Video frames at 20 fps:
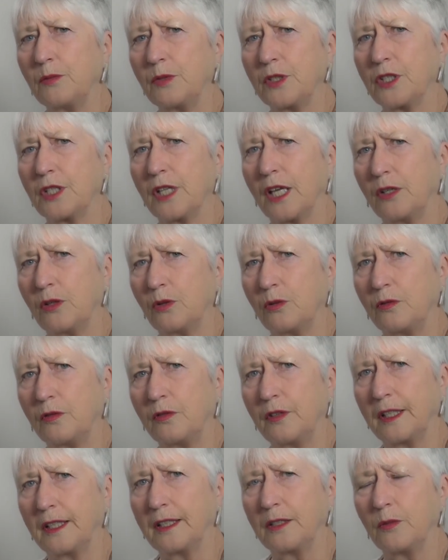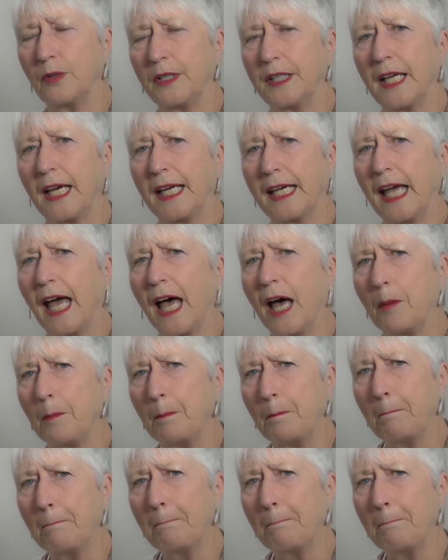which they all fill in when they come,